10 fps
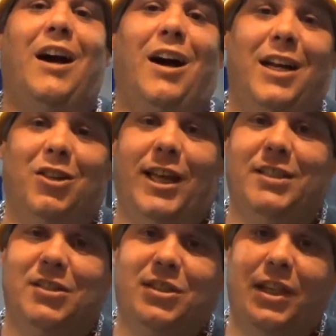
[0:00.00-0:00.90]
I'd like
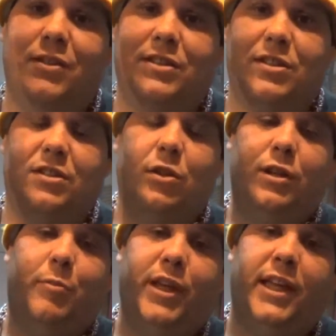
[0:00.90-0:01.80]
to say this is going
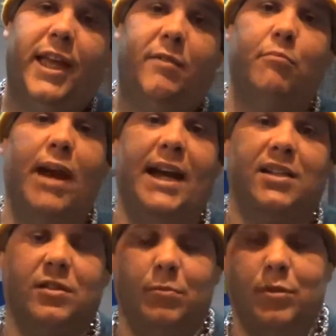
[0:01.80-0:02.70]
to be a
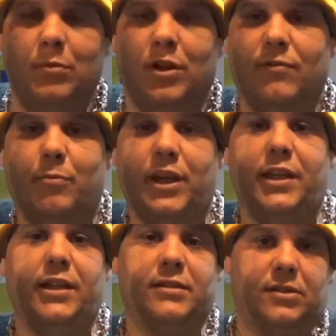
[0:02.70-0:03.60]
maximum of
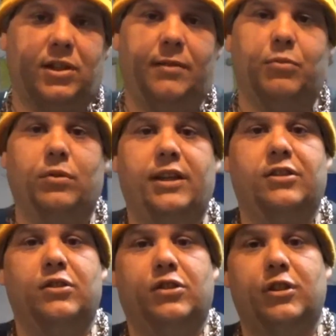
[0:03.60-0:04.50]
beatings type
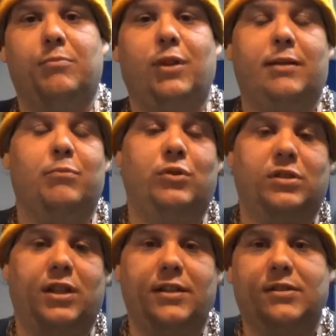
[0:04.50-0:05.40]
relationship like
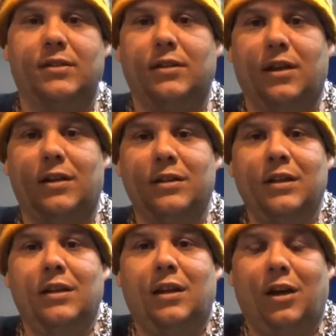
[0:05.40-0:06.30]
most knights and
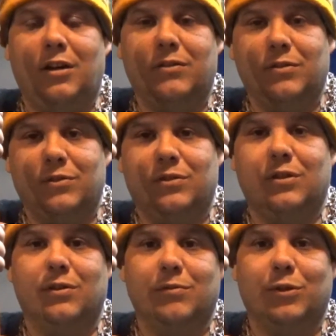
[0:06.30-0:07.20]

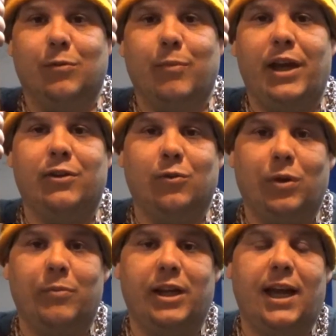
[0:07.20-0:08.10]
their men or
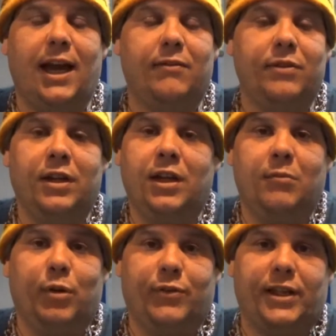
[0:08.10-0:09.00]
women have,
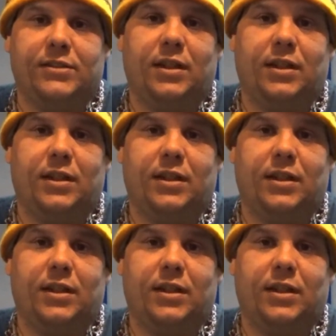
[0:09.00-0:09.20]
but that's